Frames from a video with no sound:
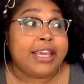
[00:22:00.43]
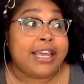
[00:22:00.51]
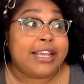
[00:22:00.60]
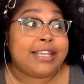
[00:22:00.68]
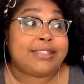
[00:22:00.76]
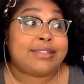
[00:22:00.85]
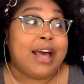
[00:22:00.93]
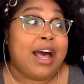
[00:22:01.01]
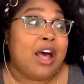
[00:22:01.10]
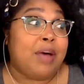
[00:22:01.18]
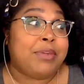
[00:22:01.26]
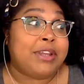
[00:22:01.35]
It is
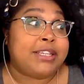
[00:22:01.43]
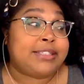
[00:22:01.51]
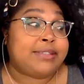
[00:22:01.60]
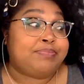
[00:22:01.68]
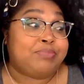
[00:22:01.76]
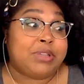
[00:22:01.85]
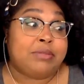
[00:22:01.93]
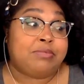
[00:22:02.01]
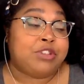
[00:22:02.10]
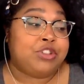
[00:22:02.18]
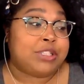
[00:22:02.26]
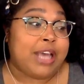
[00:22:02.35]
um, it is
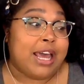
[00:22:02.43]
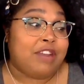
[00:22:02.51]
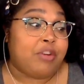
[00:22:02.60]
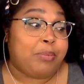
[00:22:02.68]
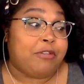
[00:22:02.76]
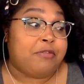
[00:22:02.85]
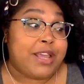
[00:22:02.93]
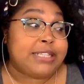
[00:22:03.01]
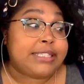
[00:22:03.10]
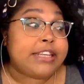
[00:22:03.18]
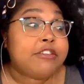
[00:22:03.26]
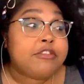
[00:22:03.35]
just kind of a
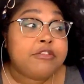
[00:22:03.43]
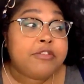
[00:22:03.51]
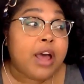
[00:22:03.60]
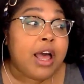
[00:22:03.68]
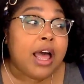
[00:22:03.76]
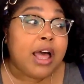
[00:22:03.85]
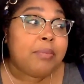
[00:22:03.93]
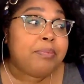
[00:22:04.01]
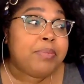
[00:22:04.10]
pervasive uh,